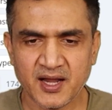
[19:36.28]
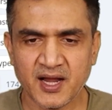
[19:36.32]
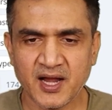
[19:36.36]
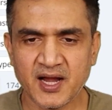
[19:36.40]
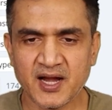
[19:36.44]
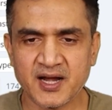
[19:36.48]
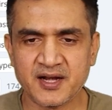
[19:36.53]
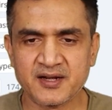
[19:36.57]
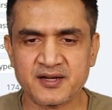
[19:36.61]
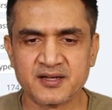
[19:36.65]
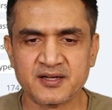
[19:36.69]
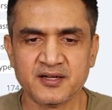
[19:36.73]

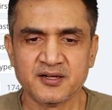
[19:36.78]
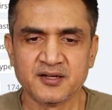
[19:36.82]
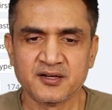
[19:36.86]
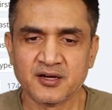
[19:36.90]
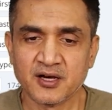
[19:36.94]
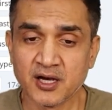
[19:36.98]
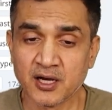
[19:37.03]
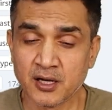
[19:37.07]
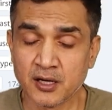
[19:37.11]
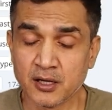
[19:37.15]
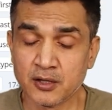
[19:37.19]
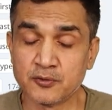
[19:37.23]
and
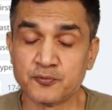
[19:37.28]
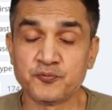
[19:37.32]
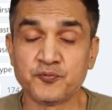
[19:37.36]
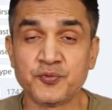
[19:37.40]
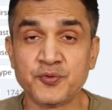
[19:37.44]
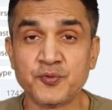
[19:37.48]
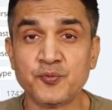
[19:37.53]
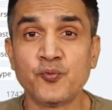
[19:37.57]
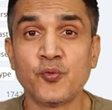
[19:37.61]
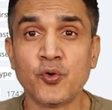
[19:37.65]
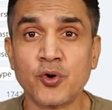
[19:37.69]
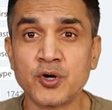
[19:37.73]

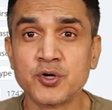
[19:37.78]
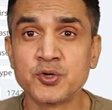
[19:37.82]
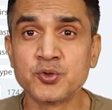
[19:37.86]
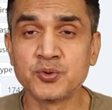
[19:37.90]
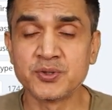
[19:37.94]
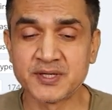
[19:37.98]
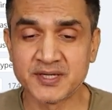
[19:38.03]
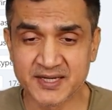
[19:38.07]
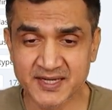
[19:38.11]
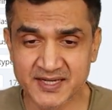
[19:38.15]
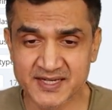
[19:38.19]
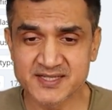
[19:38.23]
we want
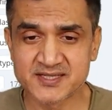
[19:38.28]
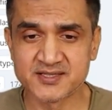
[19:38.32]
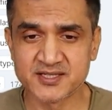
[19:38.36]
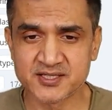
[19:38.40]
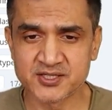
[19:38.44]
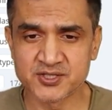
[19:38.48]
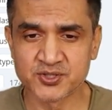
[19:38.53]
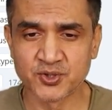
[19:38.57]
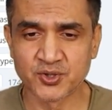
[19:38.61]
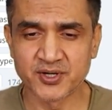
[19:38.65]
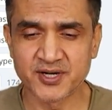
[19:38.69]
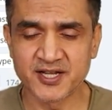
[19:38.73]
to test
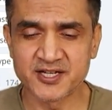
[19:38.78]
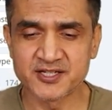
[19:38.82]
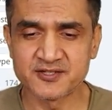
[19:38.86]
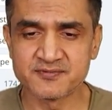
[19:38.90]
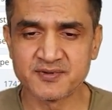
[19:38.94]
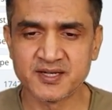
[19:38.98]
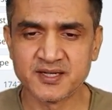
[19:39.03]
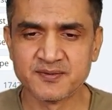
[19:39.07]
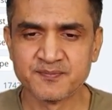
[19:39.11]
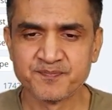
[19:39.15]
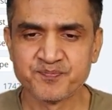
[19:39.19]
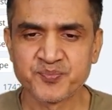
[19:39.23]
this node as
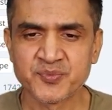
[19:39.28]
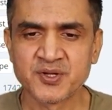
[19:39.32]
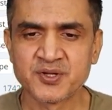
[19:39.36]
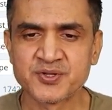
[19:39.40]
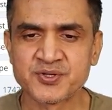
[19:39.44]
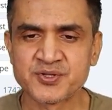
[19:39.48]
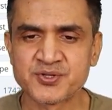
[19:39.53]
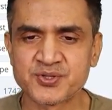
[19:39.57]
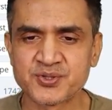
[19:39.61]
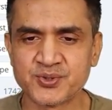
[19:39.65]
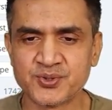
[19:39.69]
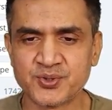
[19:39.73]
well.
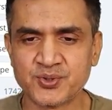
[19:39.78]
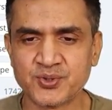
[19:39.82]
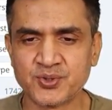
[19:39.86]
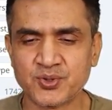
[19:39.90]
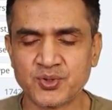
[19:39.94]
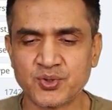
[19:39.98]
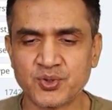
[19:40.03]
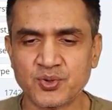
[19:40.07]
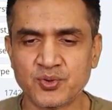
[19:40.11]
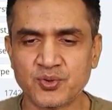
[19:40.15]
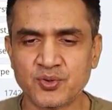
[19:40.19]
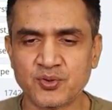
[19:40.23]

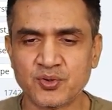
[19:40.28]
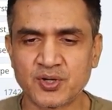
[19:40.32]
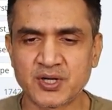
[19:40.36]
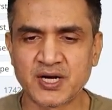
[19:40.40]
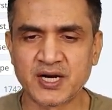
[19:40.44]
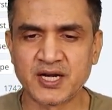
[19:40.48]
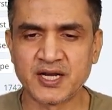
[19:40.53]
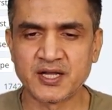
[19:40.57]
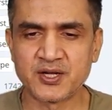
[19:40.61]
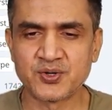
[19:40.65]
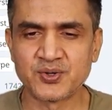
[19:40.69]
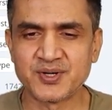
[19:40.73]
So
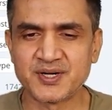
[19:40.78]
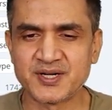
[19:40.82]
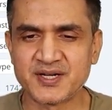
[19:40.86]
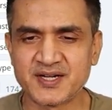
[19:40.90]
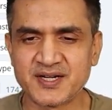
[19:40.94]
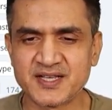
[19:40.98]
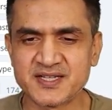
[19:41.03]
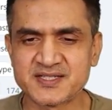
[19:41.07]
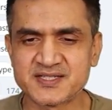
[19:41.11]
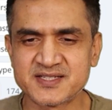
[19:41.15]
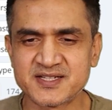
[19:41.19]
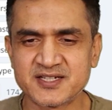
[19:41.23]
click on
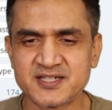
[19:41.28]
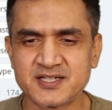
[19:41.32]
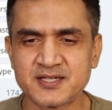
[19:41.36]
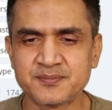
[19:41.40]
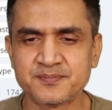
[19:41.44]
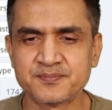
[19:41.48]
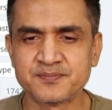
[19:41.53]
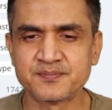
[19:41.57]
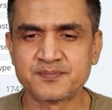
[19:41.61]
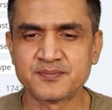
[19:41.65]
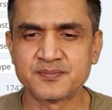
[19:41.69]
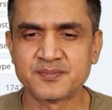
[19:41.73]
test
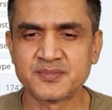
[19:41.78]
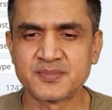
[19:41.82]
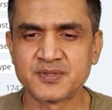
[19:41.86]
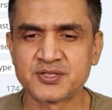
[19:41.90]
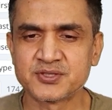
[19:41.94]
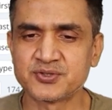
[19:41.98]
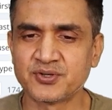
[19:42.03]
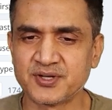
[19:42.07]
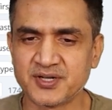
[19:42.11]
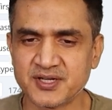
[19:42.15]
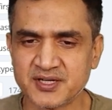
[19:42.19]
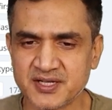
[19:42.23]
setup,
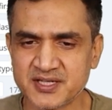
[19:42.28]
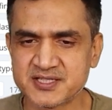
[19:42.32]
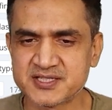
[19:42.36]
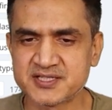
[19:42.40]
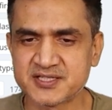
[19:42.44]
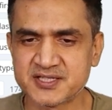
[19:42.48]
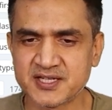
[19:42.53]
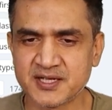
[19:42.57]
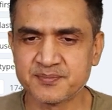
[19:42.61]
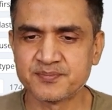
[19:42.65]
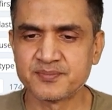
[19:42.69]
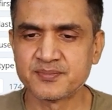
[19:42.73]
sorry,
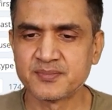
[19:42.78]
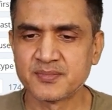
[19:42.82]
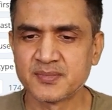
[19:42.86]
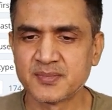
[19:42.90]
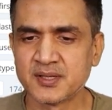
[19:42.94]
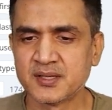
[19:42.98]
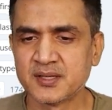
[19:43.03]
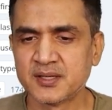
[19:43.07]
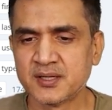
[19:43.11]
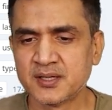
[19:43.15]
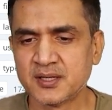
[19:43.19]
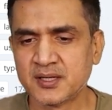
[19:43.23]
test step,
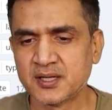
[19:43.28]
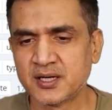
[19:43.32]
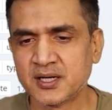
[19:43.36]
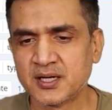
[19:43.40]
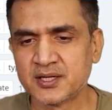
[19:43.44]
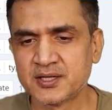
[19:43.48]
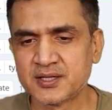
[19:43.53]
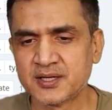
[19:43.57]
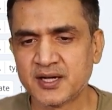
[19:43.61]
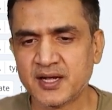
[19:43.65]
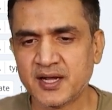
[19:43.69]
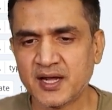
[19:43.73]

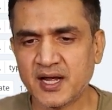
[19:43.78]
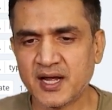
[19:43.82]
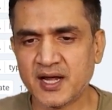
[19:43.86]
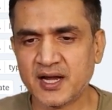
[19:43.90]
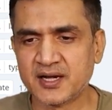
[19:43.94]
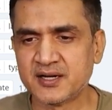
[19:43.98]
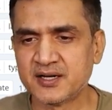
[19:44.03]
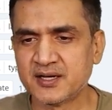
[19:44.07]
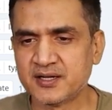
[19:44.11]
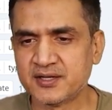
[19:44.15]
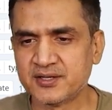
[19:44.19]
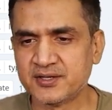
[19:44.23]

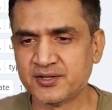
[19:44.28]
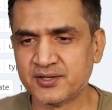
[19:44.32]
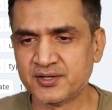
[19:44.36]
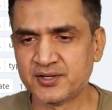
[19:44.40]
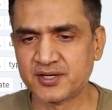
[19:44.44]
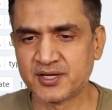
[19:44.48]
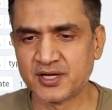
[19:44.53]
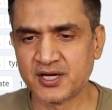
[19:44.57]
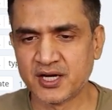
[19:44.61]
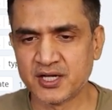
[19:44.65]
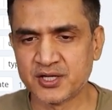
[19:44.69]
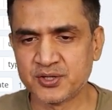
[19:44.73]
and here
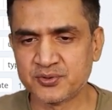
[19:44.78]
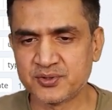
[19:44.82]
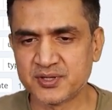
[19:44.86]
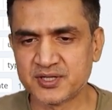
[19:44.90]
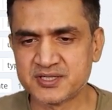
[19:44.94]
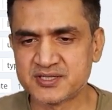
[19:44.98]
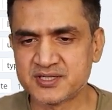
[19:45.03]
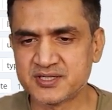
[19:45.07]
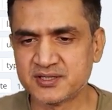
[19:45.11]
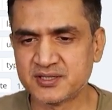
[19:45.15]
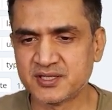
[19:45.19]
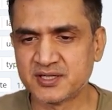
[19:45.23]
you
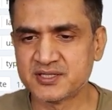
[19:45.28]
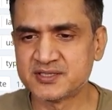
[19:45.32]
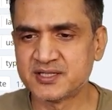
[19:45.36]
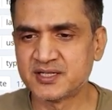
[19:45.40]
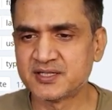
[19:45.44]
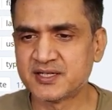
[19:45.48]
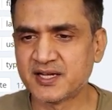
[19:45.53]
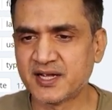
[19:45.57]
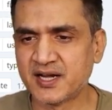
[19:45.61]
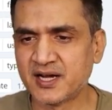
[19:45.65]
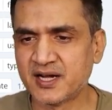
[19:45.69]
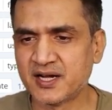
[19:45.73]
can see the
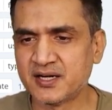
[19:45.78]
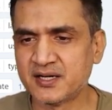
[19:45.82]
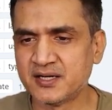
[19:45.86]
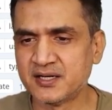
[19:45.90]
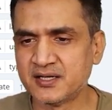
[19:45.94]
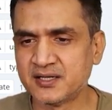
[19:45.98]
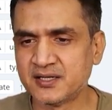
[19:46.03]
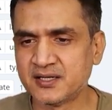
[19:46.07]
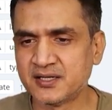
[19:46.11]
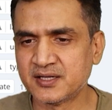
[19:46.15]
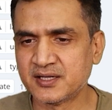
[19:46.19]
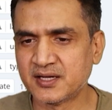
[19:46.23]
result. And
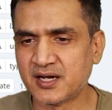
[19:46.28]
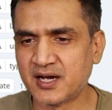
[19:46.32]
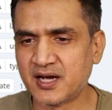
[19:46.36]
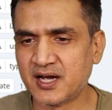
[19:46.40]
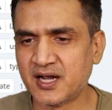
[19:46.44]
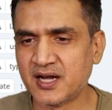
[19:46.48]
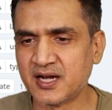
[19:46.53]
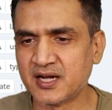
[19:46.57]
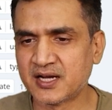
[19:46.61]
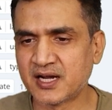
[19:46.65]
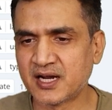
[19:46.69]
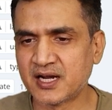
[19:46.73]

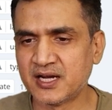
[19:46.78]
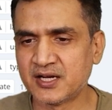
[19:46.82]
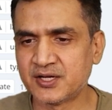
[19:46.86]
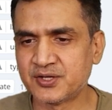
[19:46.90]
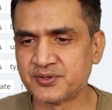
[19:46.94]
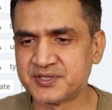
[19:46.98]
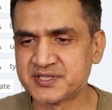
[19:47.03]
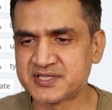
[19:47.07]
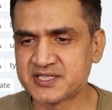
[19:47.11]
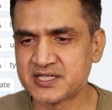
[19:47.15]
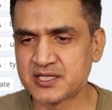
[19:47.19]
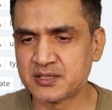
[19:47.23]
I'll click
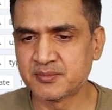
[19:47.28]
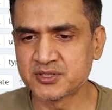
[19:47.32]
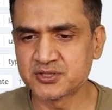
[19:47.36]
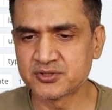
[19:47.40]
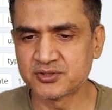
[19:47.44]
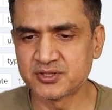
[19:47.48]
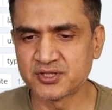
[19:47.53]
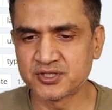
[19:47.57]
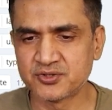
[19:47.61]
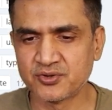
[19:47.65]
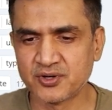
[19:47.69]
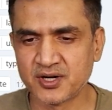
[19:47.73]
on schema
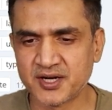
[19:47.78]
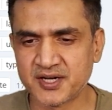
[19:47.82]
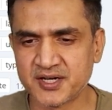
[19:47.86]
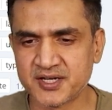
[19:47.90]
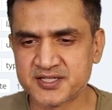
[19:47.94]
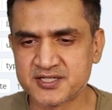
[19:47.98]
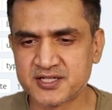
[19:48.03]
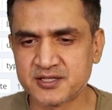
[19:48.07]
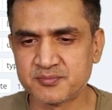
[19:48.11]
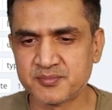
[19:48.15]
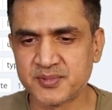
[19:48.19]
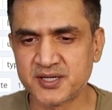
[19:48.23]
so that you will
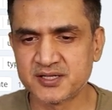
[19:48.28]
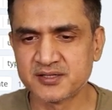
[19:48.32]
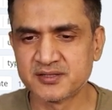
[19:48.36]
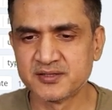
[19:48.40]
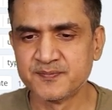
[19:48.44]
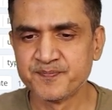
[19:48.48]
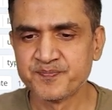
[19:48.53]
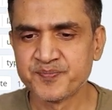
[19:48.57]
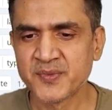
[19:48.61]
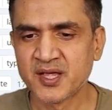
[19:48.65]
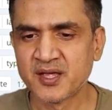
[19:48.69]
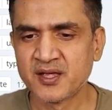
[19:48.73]
understand better.
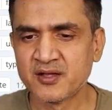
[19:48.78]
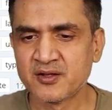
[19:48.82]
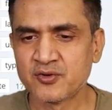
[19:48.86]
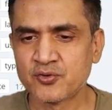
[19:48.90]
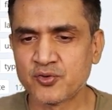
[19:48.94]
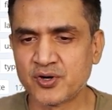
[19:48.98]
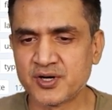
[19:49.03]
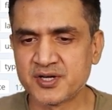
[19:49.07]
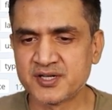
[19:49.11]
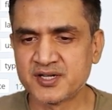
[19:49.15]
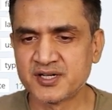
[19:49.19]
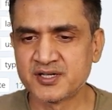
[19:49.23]

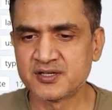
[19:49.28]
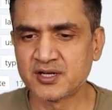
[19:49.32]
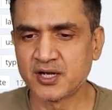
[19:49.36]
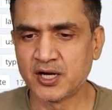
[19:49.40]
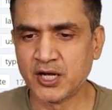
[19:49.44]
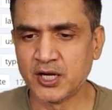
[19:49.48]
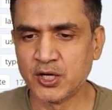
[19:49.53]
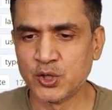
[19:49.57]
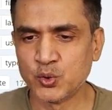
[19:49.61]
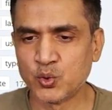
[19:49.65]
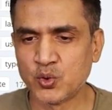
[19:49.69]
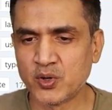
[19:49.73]
Content,
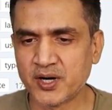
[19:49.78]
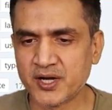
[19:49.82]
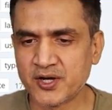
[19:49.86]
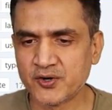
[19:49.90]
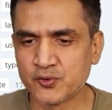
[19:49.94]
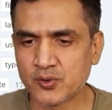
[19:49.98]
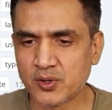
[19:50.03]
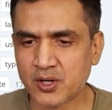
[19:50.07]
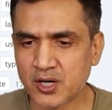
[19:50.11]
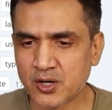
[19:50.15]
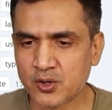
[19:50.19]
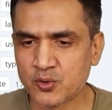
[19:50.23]
hello,
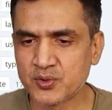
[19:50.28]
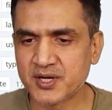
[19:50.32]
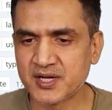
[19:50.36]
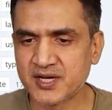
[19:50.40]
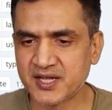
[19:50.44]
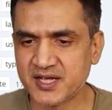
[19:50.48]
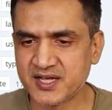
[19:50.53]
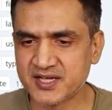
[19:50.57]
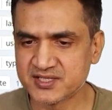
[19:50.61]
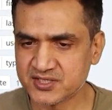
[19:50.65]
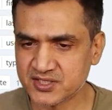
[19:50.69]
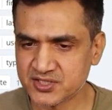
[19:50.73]
how can
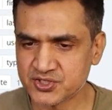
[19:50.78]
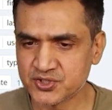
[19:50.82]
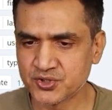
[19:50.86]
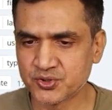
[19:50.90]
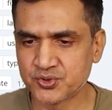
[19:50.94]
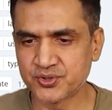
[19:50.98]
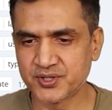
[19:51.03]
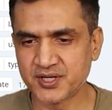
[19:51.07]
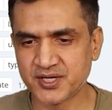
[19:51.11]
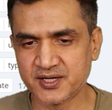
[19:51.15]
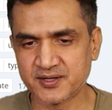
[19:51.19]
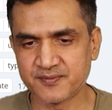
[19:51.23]
I assist you
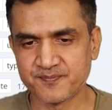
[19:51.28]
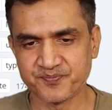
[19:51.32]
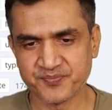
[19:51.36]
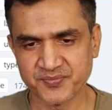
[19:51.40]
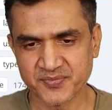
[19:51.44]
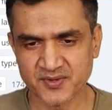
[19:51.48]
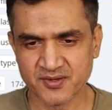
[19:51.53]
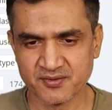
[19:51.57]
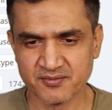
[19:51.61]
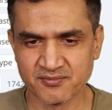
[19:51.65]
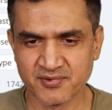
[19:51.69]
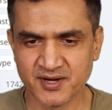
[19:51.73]
today,
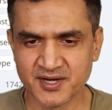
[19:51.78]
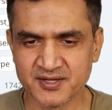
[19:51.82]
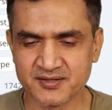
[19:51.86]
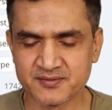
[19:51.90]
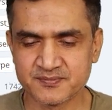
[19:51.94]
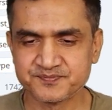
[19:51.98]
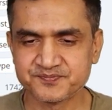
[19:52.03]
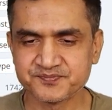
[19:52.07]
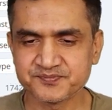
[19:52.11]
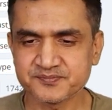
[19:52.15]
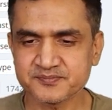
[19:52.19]
right?